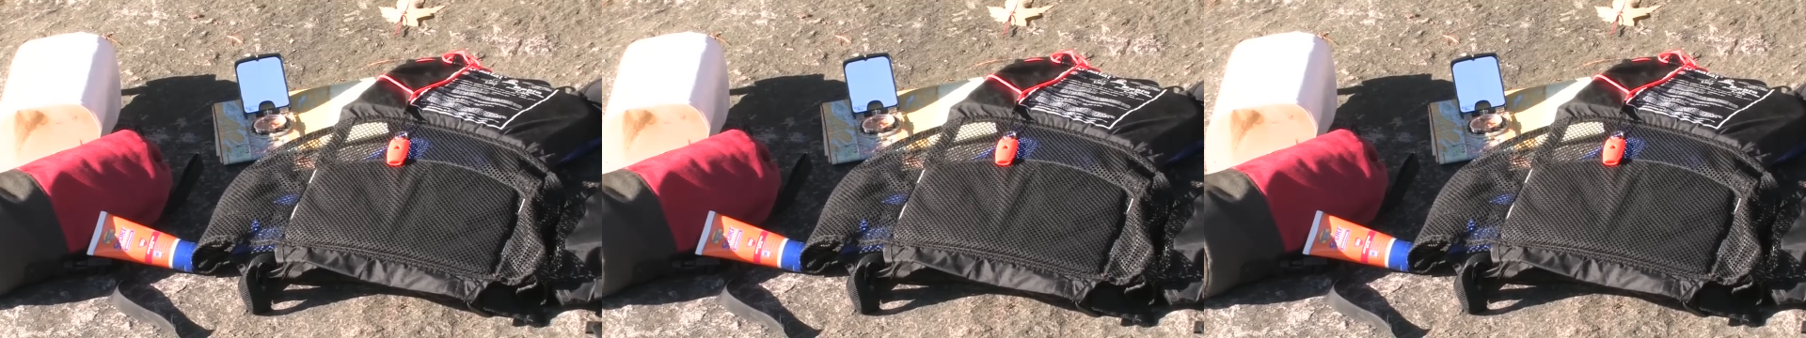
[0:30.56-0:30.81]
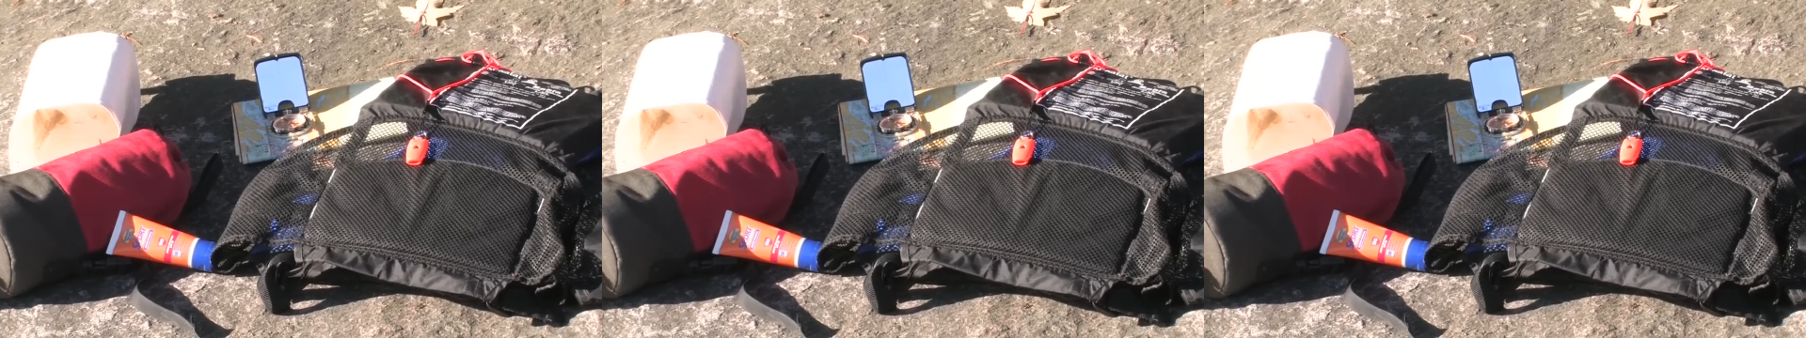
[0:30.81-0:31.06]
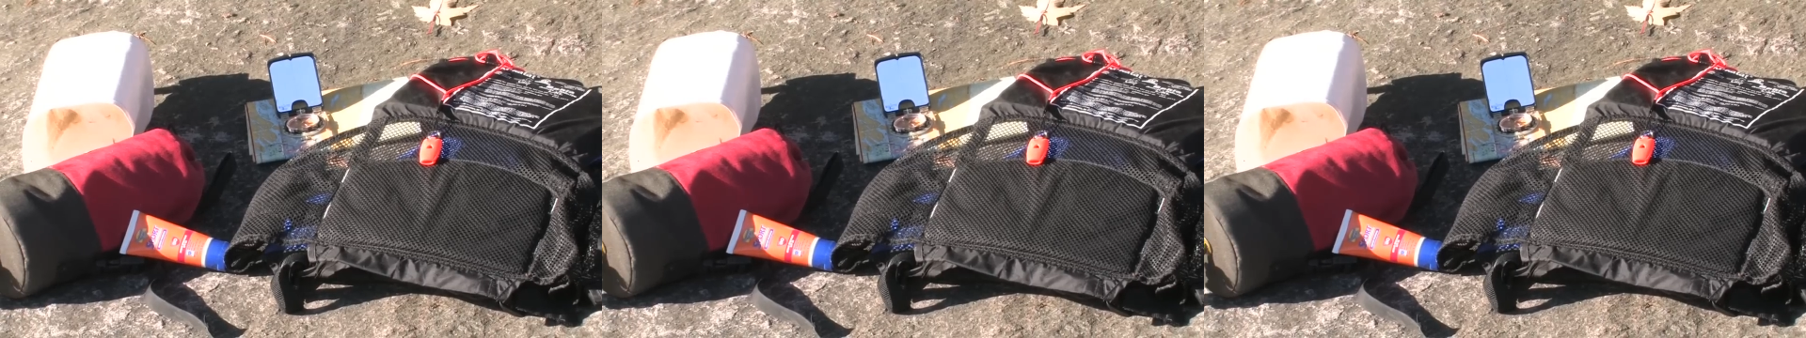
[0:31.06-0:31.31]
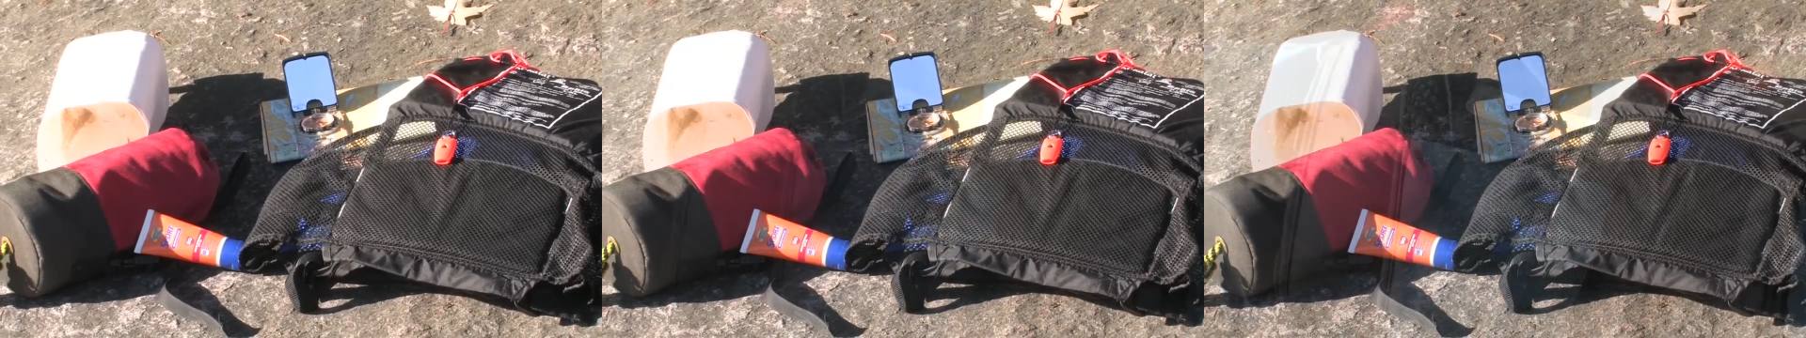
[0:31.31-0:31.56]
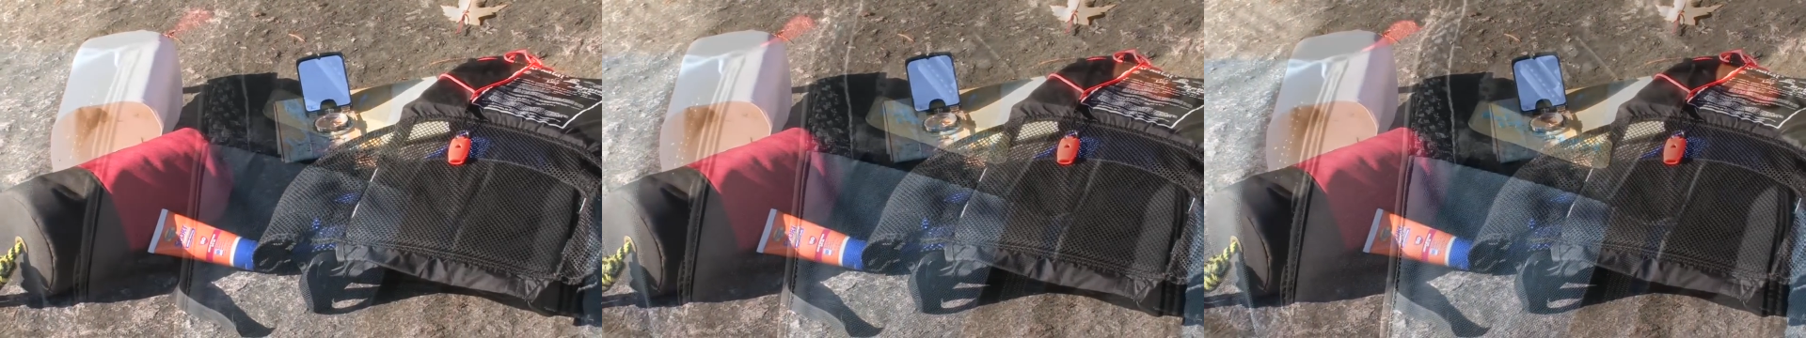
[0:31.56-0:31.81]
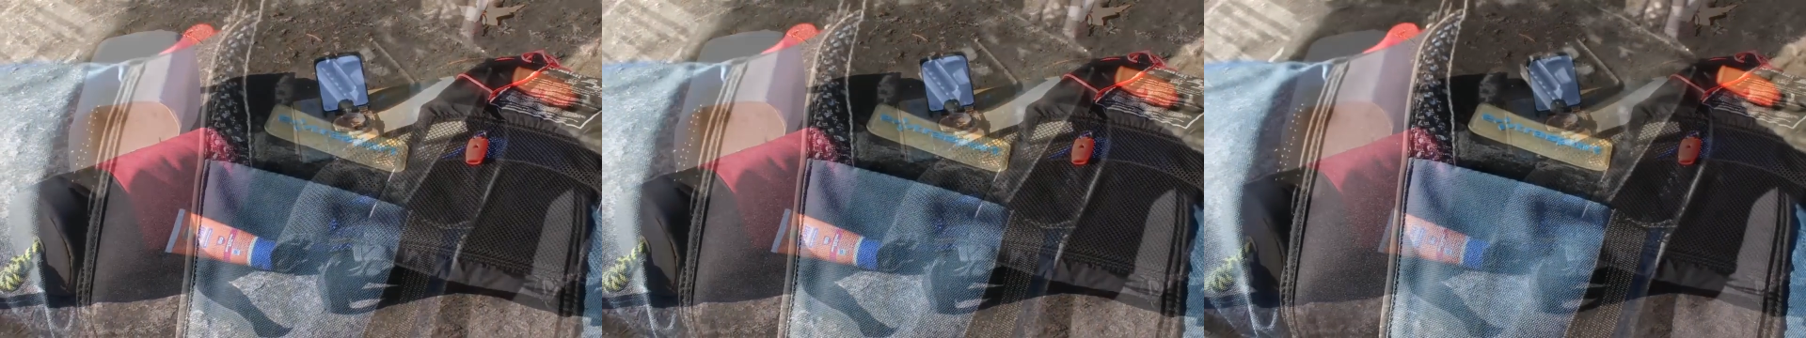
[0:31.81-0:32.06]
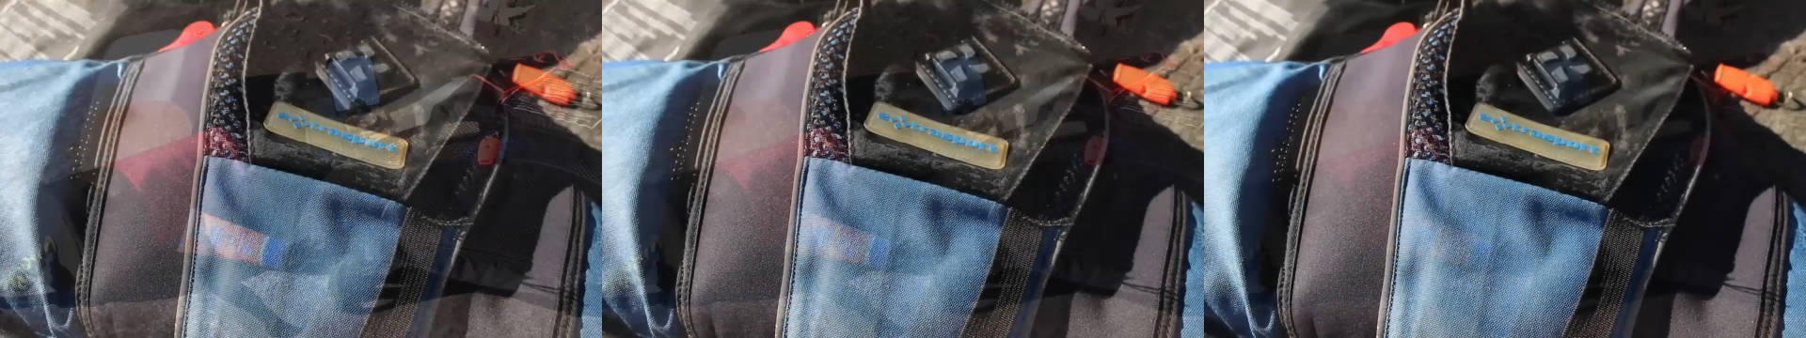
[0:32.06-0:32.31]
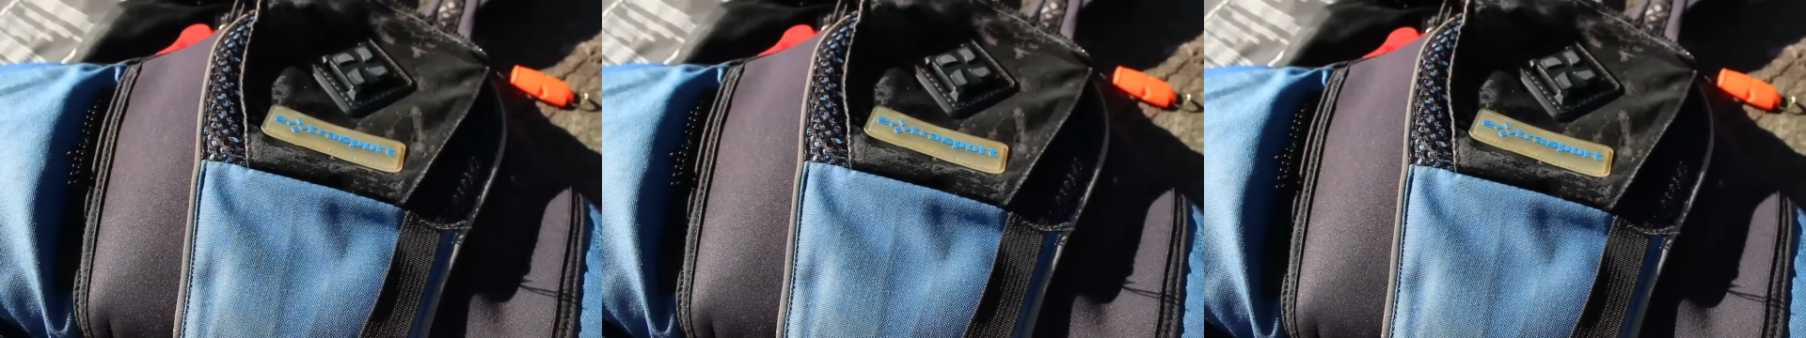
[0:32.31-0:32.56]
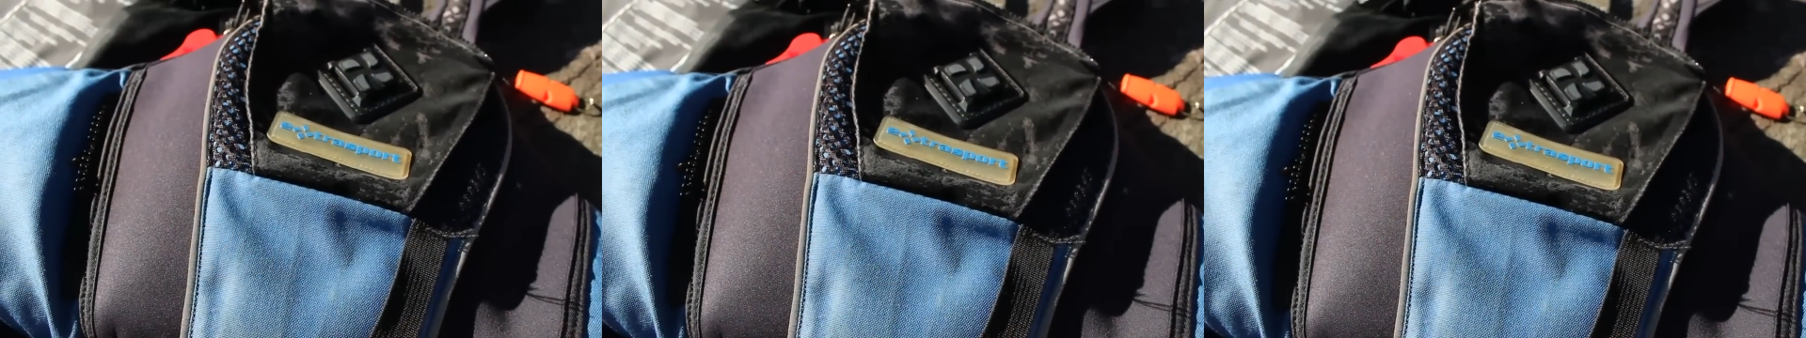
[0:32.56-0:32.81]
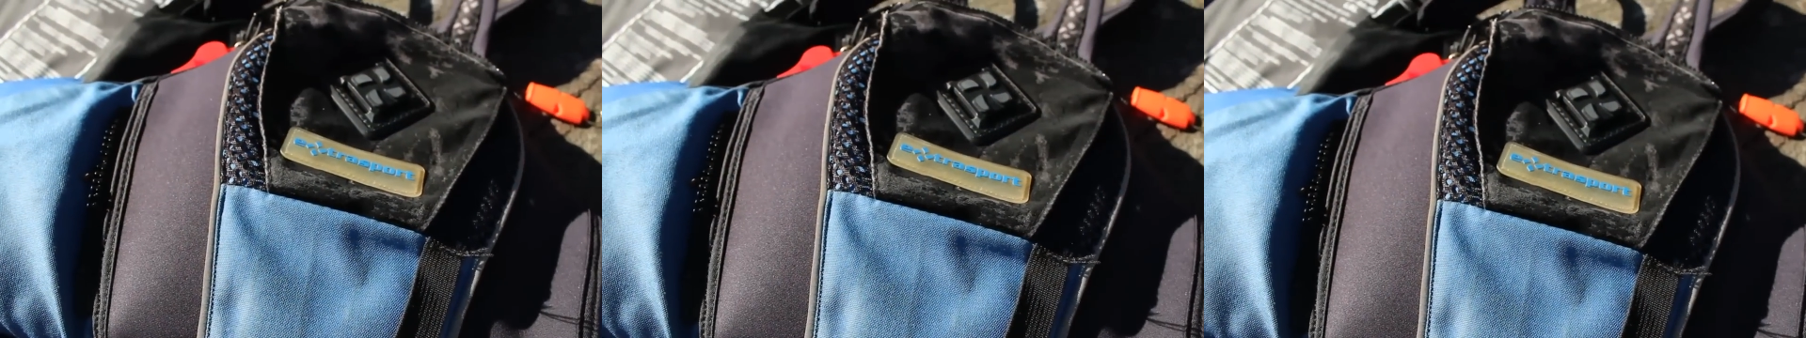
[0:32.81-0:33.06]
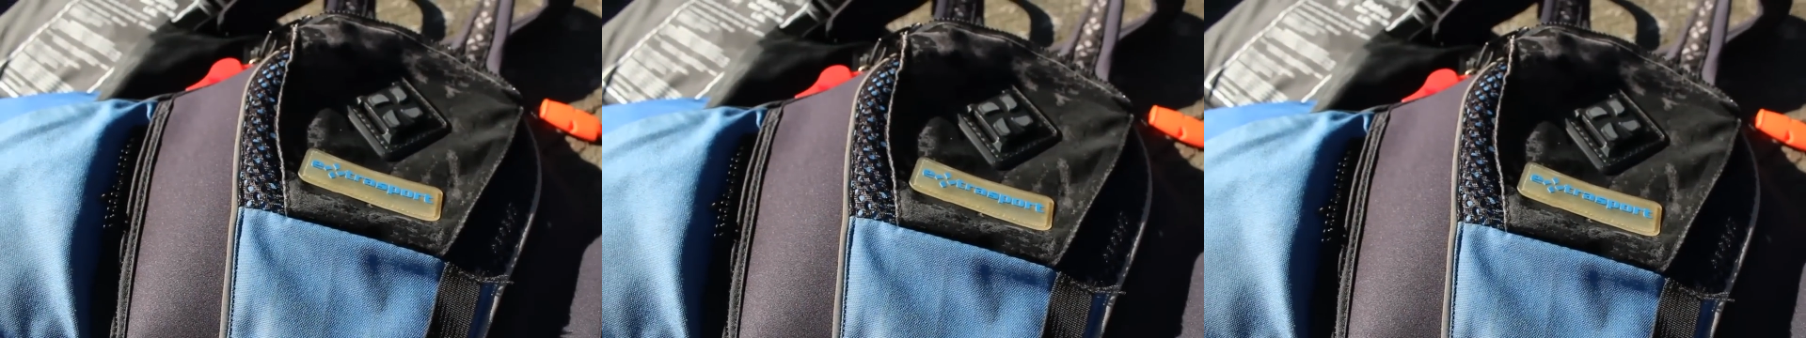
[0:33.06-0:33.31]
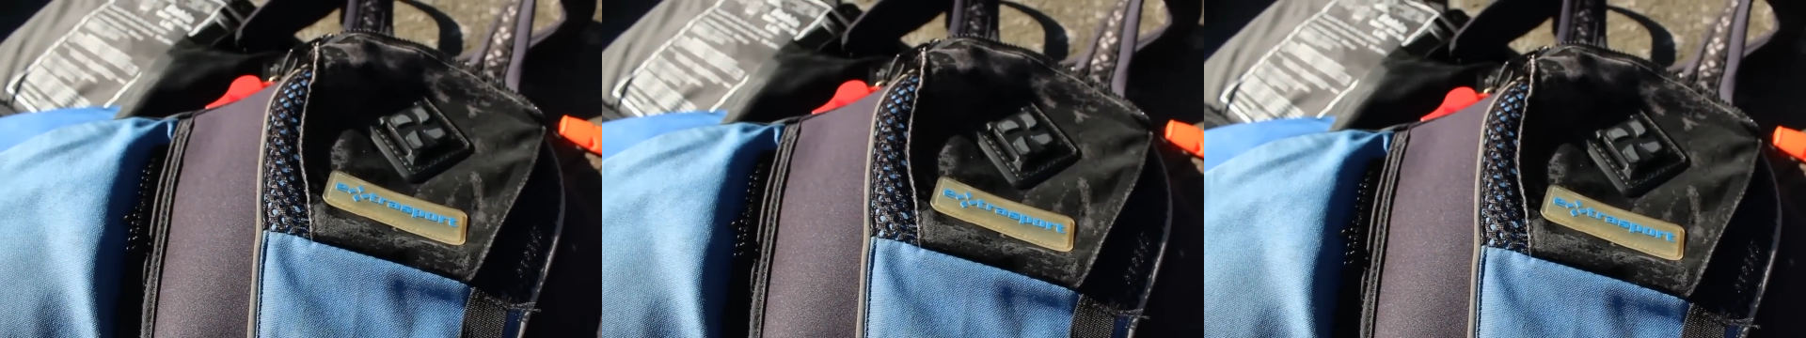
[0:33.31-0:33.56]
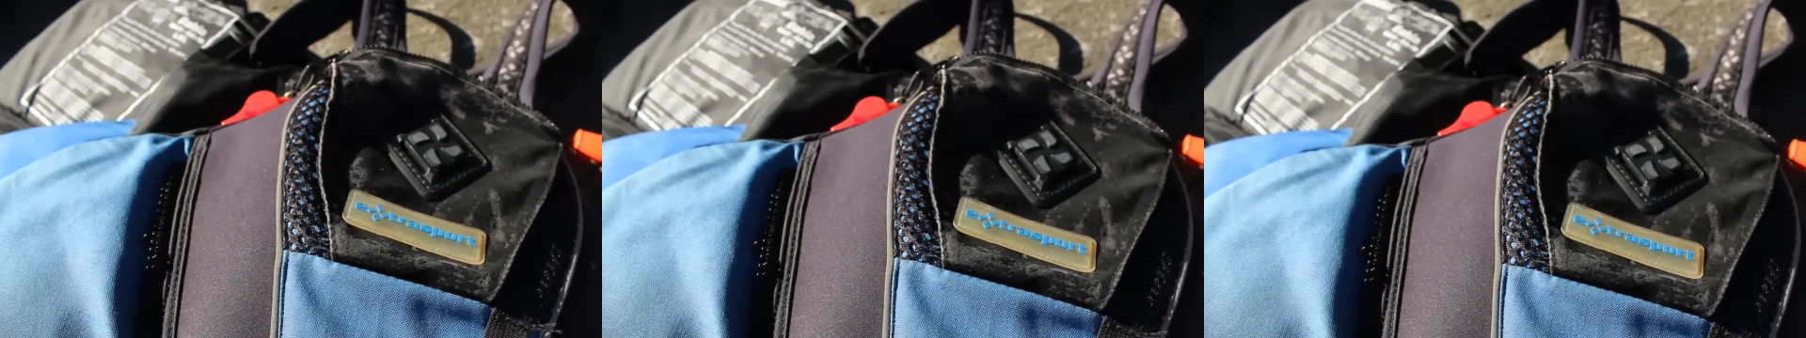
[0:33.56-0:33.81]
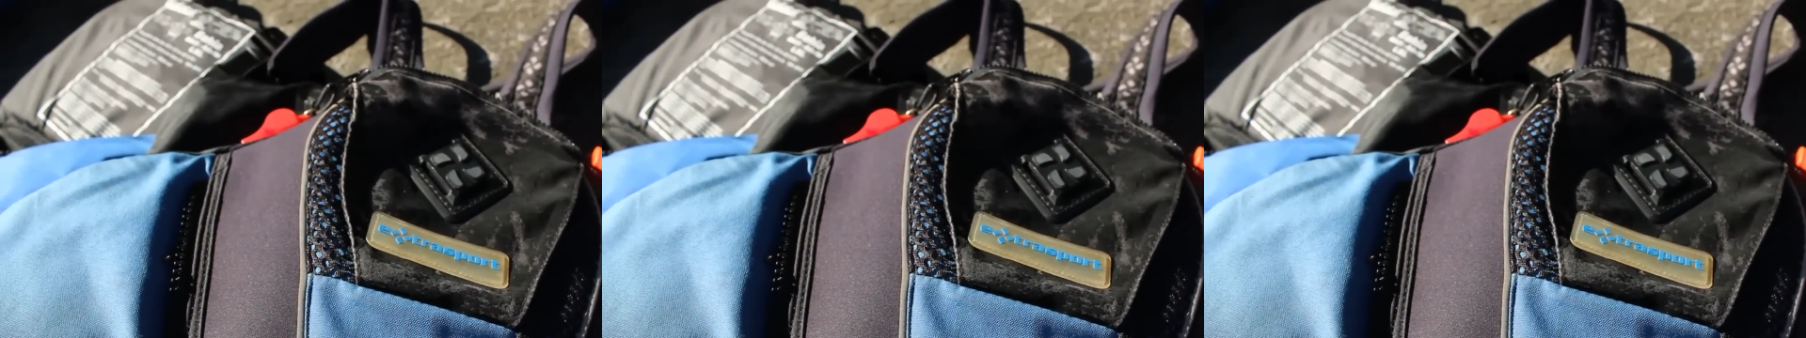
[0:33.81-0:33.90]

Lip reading: [unreadable: no face in view]